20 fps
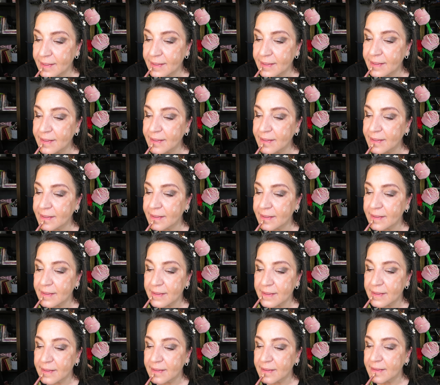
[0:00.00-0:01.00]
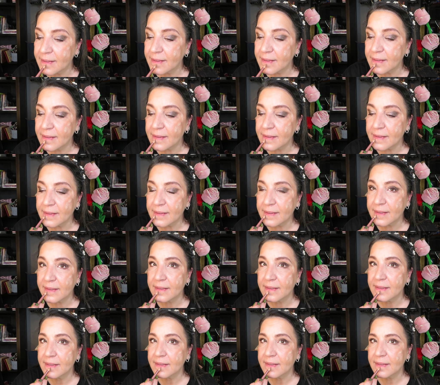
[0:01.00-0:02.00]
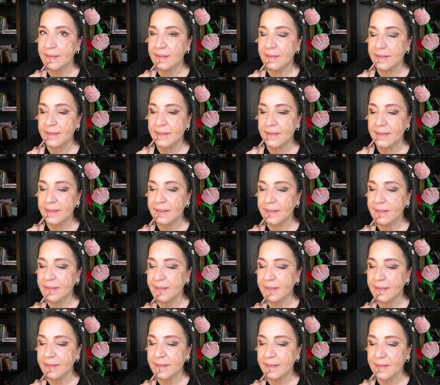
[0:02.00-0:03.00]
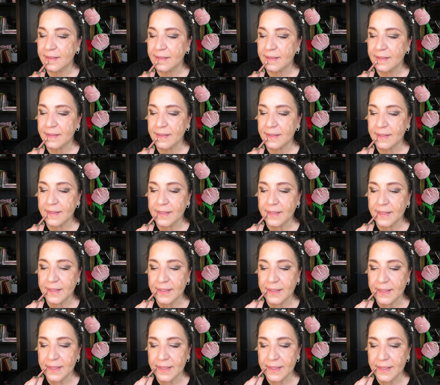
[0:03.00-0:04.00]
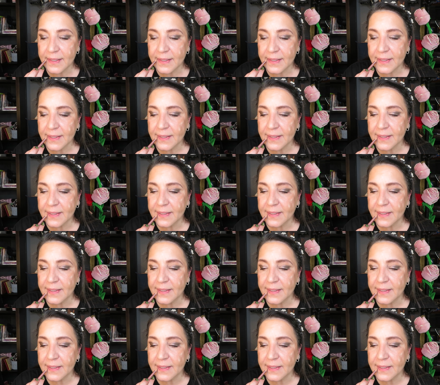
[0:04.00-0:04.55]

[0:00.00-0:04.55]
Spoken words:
Nothing is said.